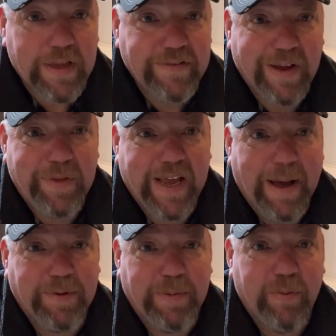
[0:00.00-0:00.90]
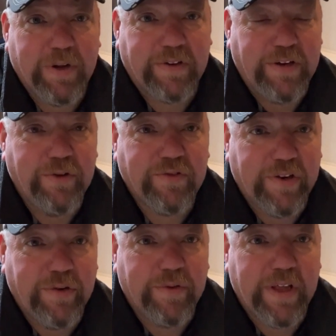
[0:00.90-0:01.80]
Same thing happened to me once in
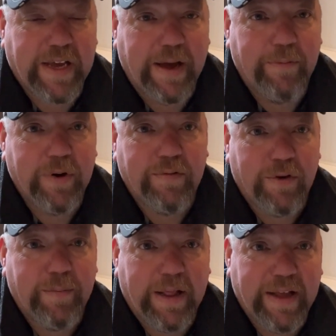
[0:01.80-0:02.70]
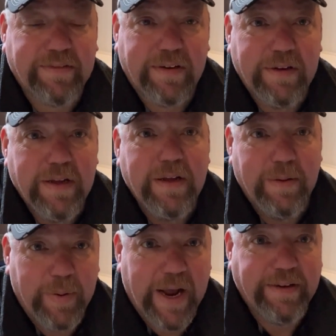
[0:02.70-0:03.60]
Houston. You would think I would have learned my lesson,
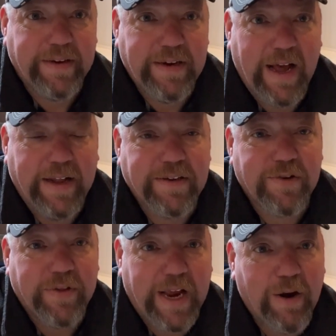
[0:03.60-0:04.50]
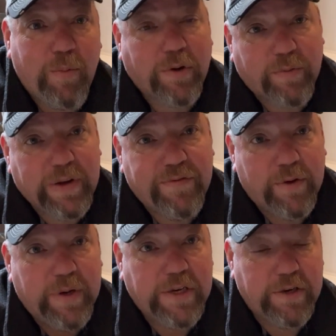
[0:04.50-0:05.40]
but I did not. So the airport that we
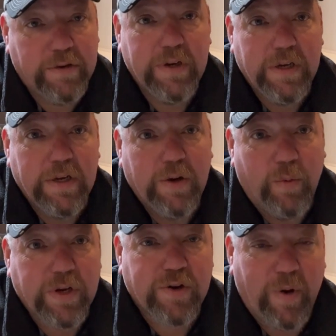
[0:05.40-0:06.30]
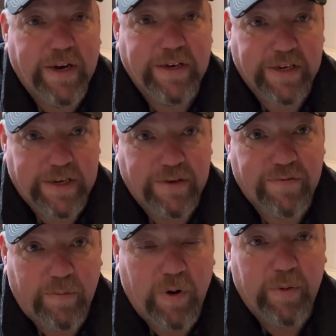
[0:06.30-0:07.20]
flew into was quite a distance
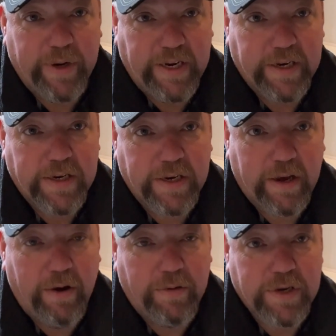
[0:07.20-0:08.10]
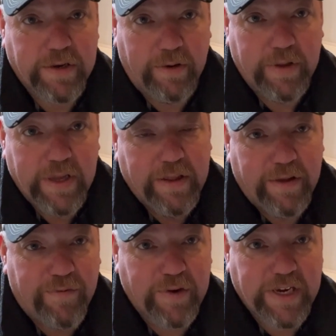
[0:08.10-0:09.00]
from where we needed to go. So
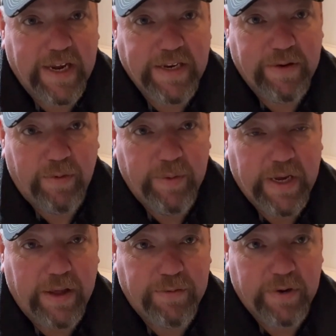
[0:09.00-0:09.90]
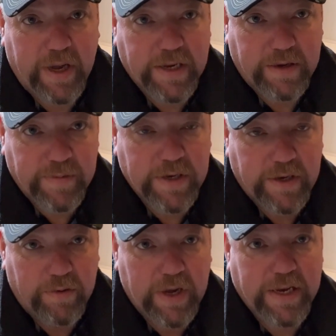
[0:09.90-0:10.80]
the first thing I did when we got through customs,
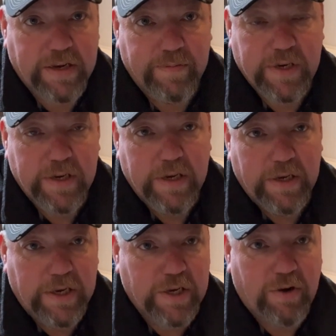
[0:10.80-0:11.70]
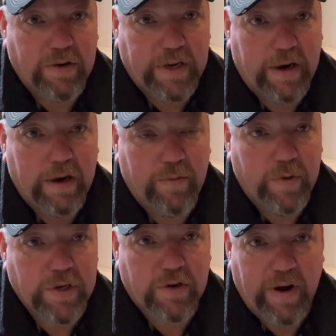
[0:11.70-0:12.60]
so customs to start there
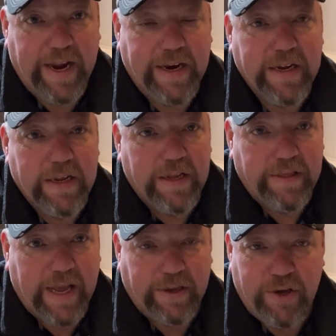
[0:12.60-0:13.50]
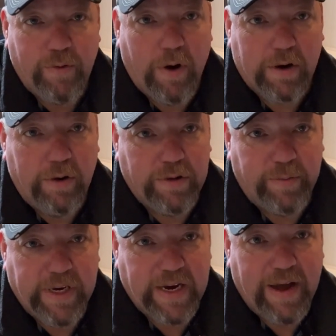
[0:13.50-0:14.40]
was great. That QR code that
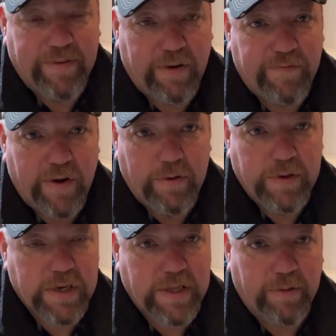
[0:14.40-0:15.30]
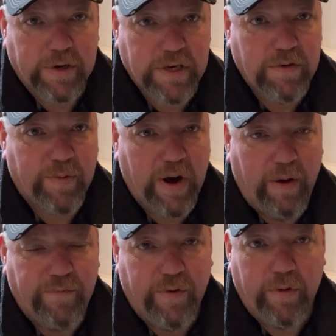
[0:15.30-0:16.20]
we didn't have on our phones, they were super
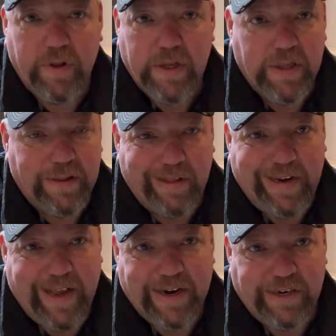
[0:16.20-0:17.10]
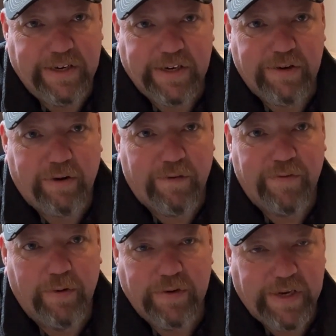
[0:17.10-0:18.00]
helpful. The lady actually just took our
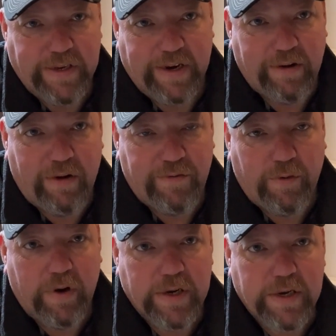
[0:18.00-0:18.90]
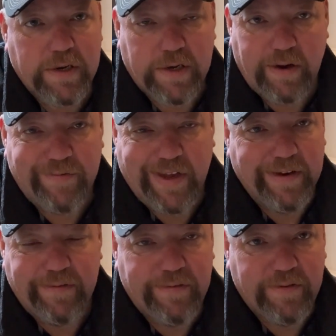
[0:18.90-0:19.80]
phones and did it all for us. So if they
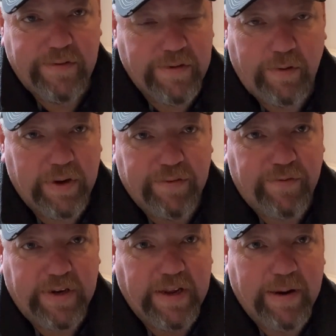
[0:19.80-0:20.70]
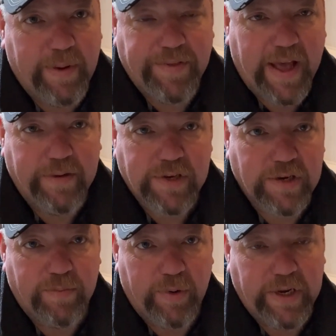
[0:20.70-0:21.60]
don't get freaked out about that, it was
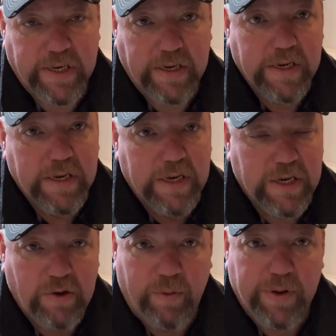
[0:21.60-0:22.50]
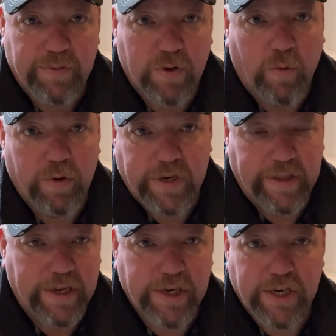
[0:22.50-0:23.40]
super easy. So we went through quarantine,
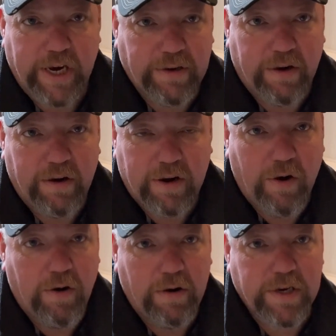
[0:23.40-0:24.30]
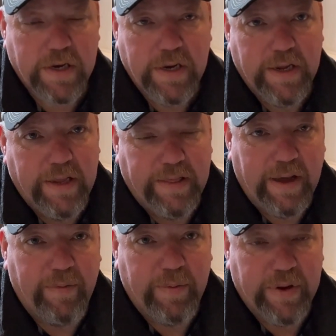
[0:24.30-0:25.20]
they just checked our cards.
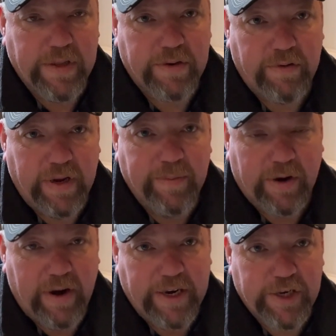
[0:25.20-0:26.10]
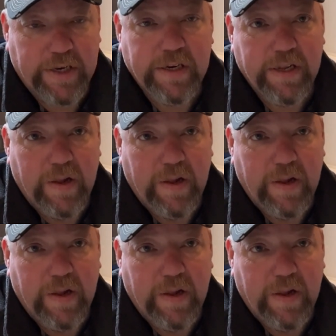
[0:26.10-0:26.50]
Then we went through immigration.